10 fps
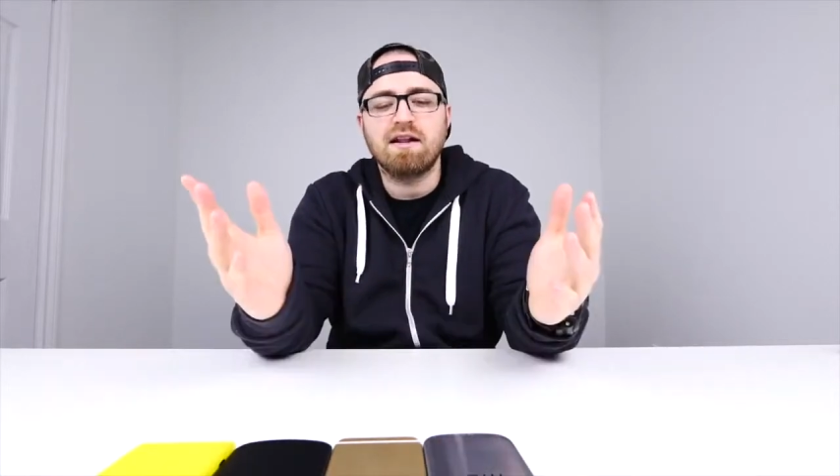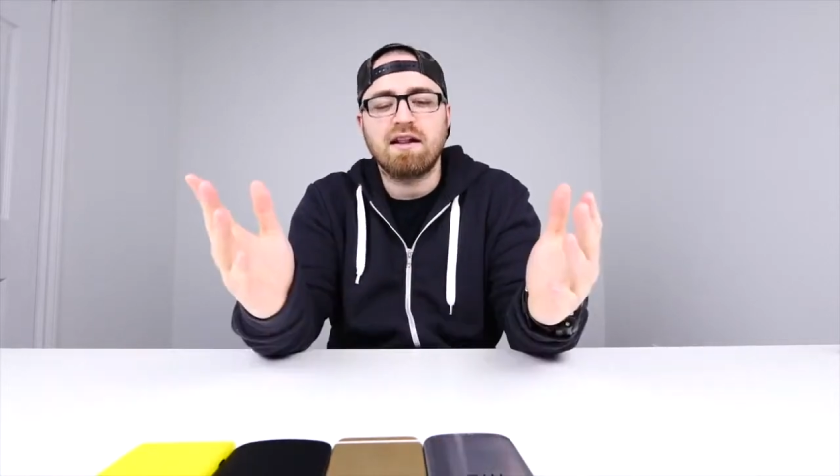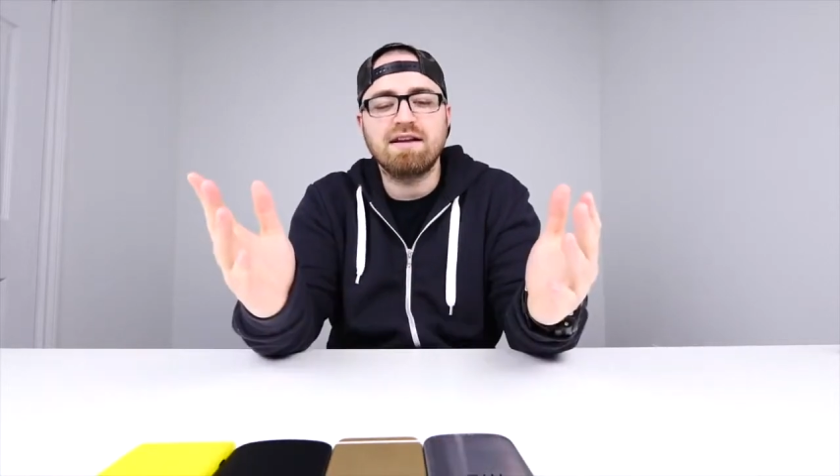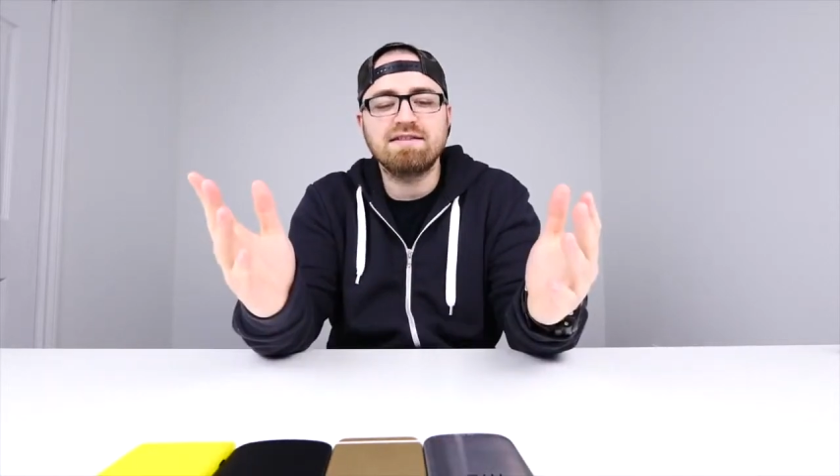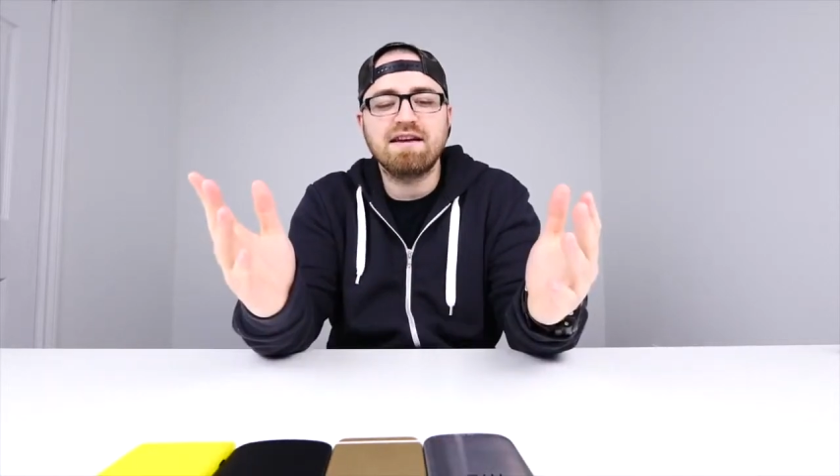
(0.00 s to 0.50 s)

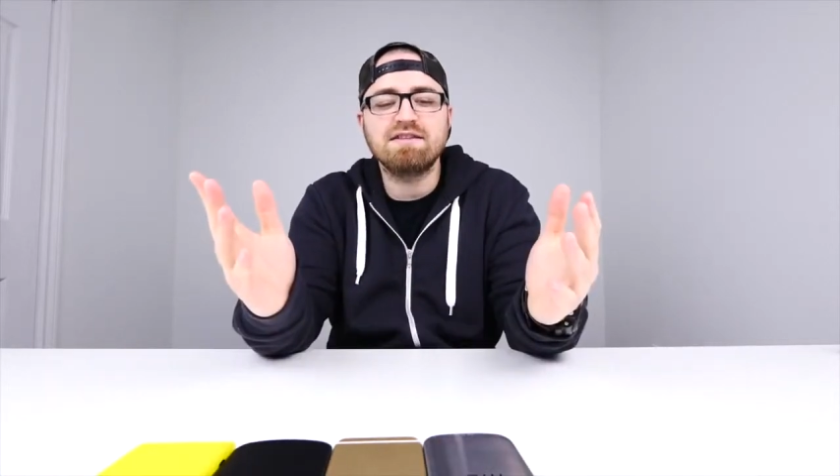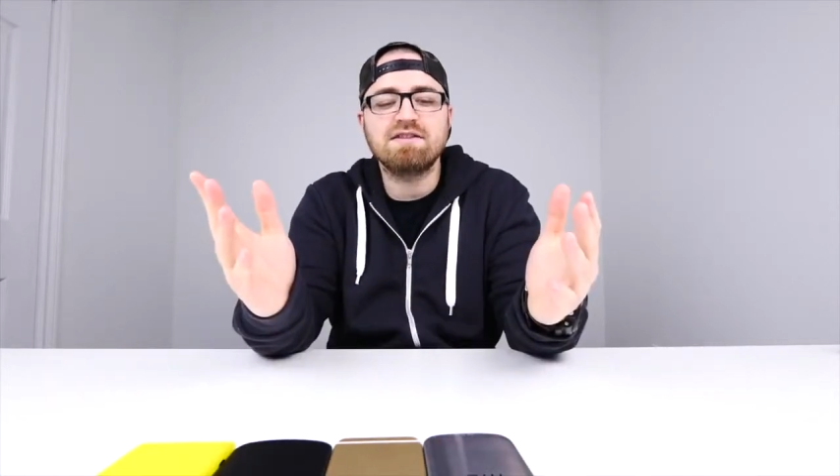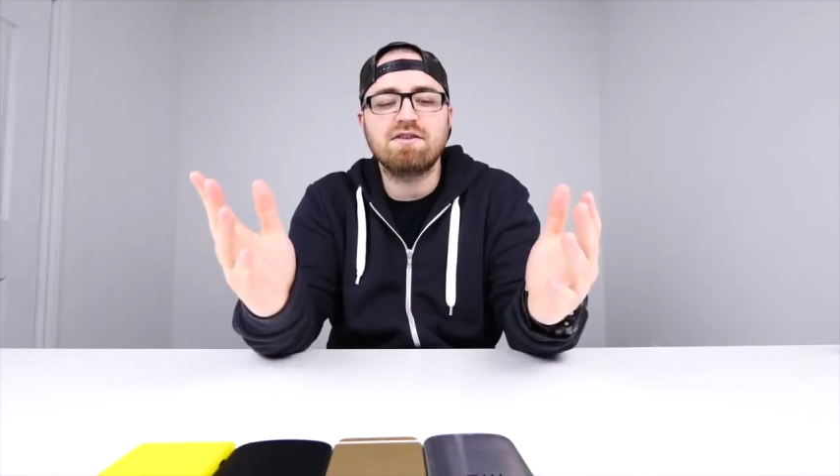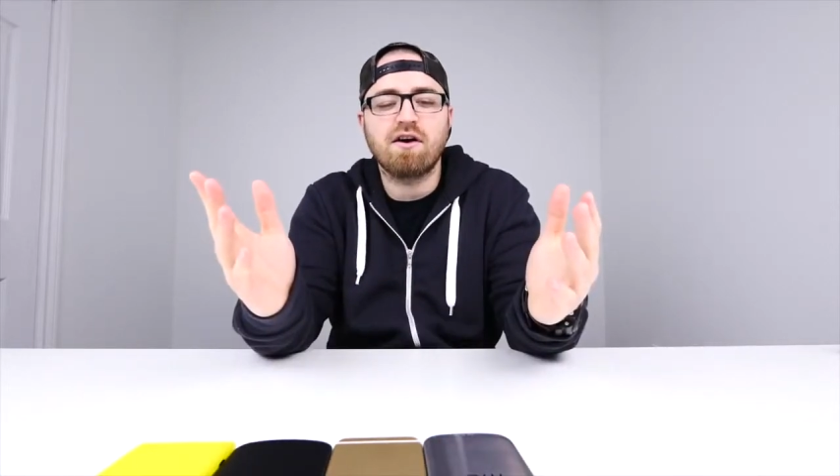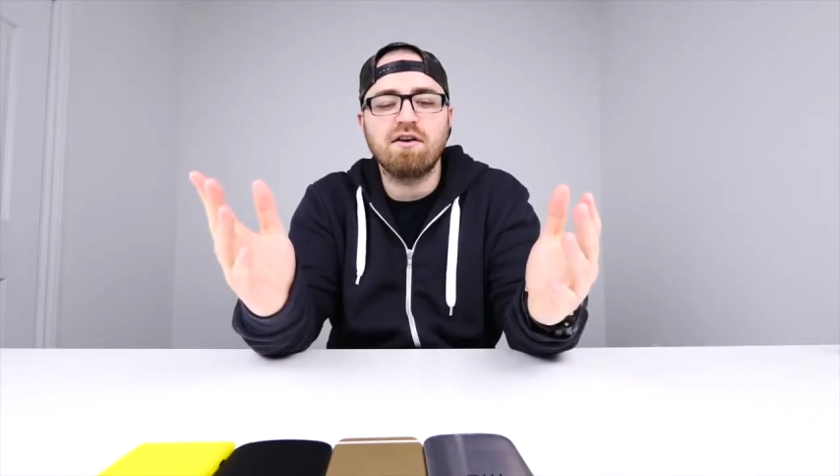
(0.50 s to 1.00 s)
Let's get
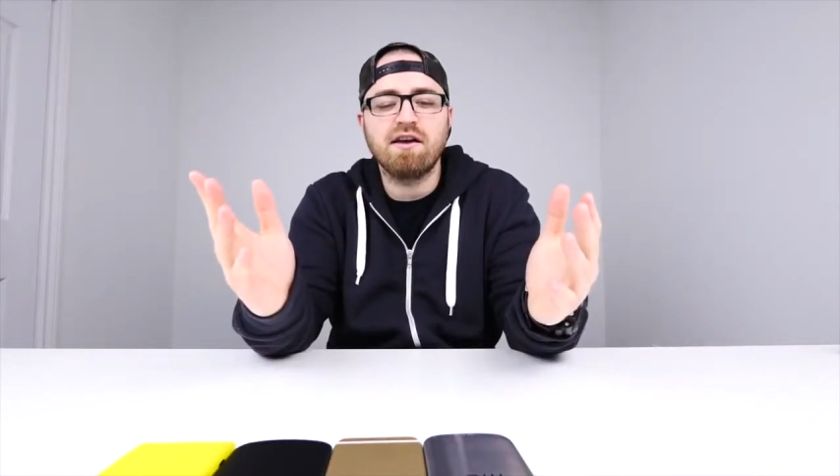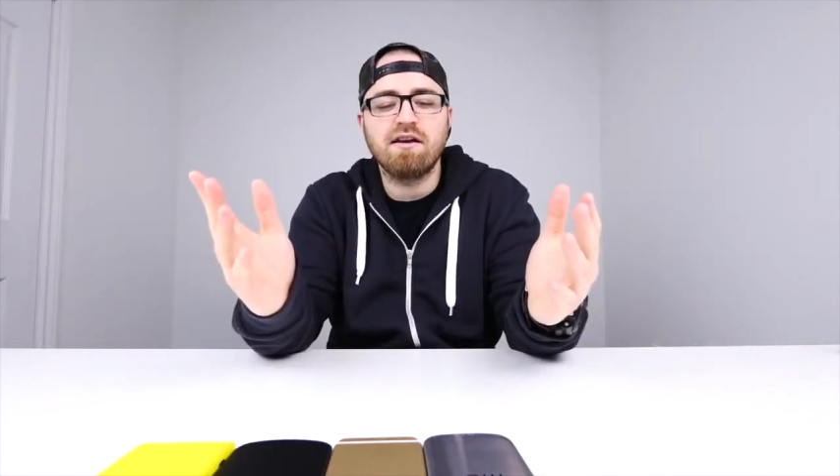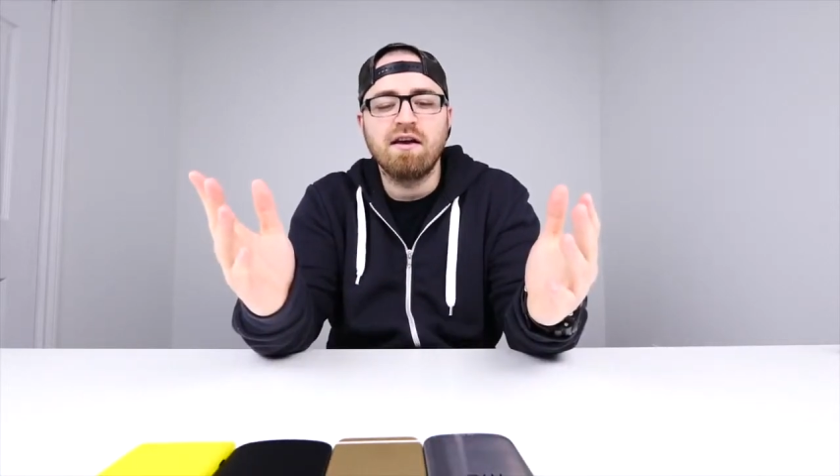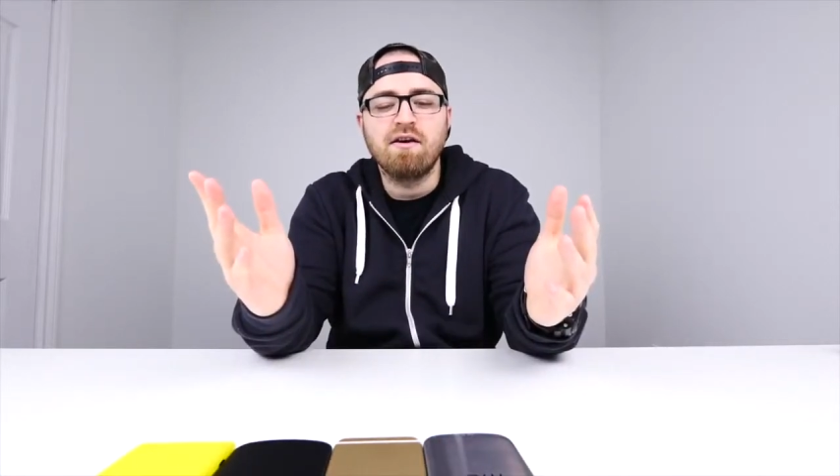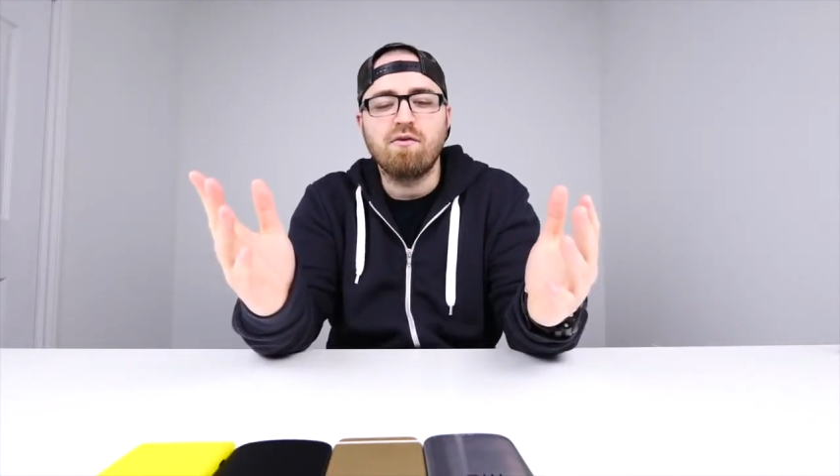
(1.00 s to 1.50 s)
started